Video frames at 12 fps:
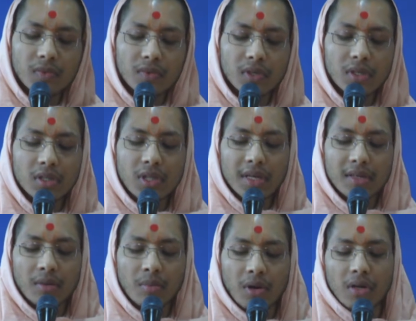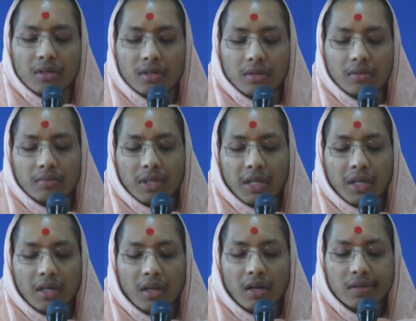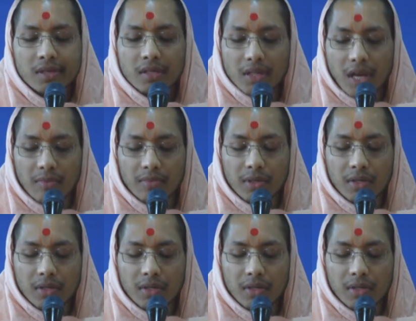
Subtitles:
In that abode, meaning in Akshardham,